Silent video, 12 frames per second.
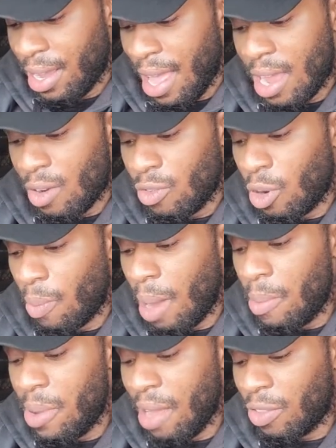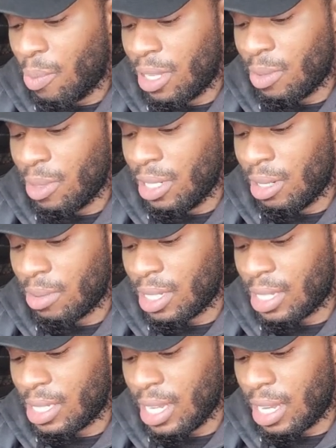I don't know. Maybe we have to wait till we done
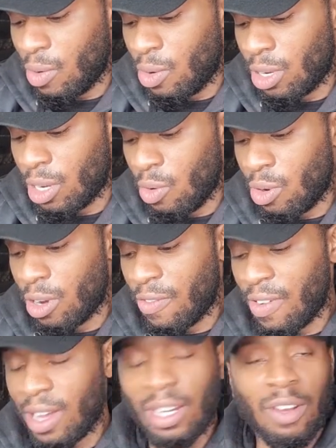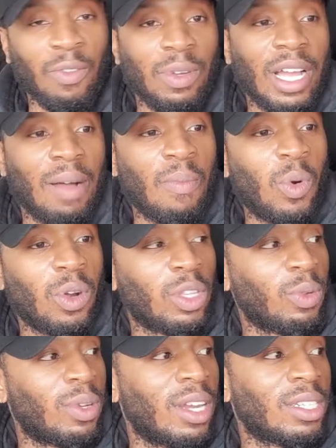to the second order in order to find out if we got more
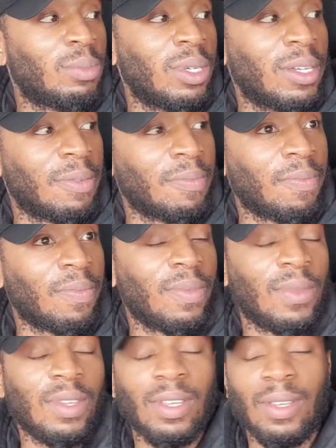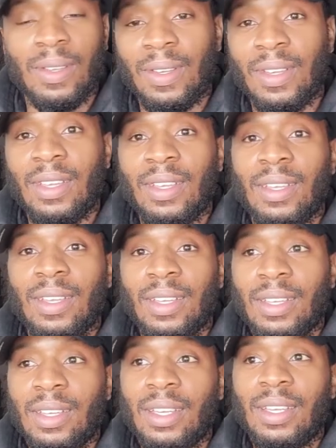than $3. But
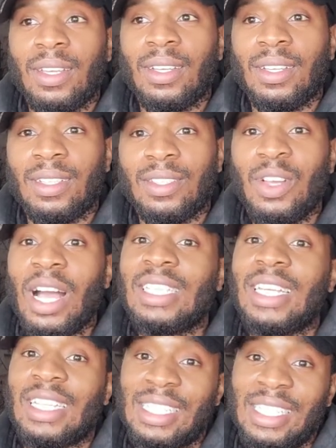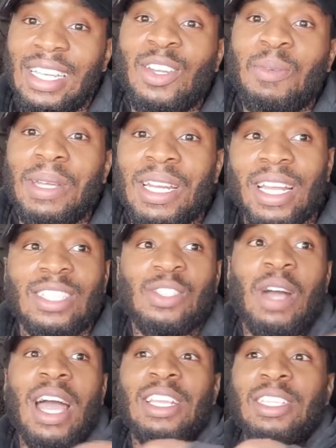yeah, you guys got to see a little bit of that
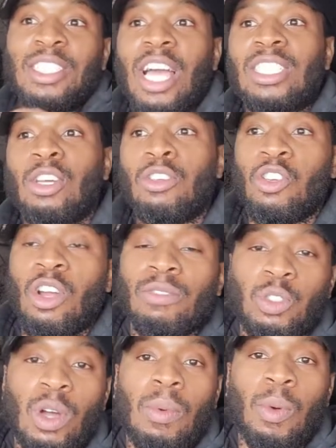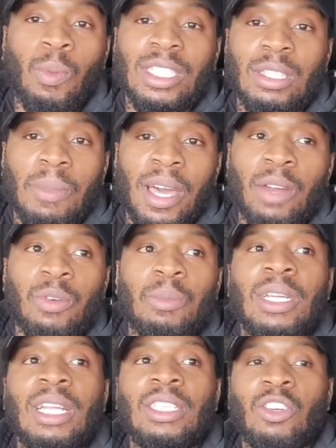too. I turned it off so I won't waste the battery,
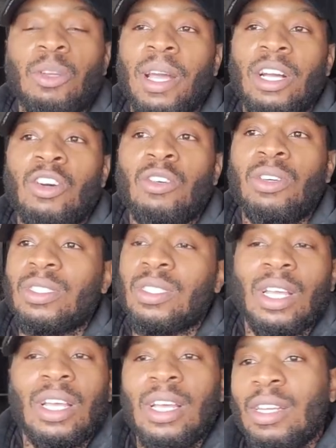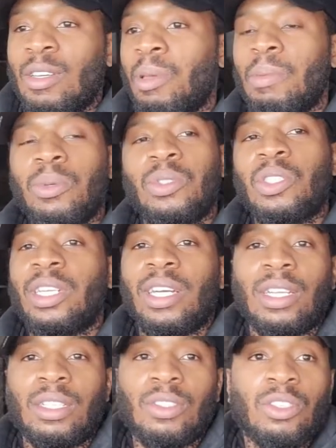but I turned it back on because them people was in there
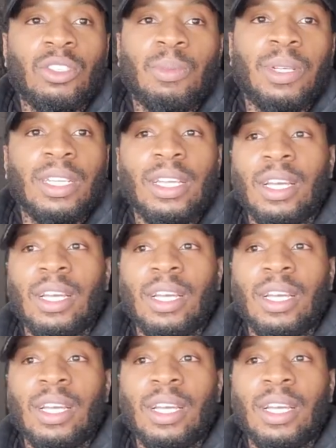out of control, man.